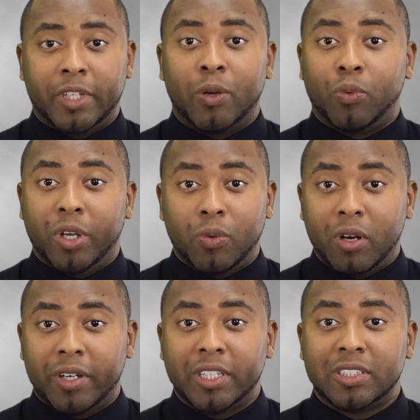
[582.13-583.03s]
And
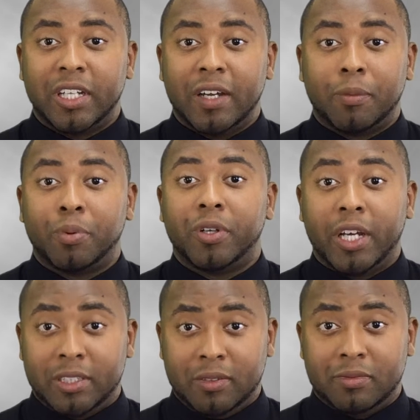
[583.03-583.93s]
rework is never
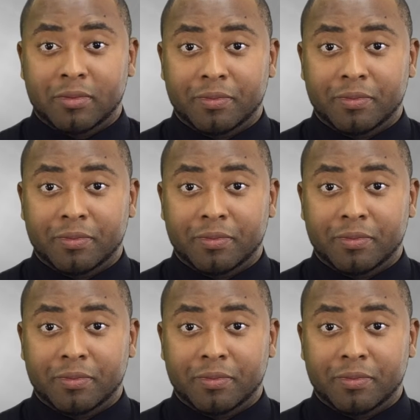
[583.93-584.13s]
productive.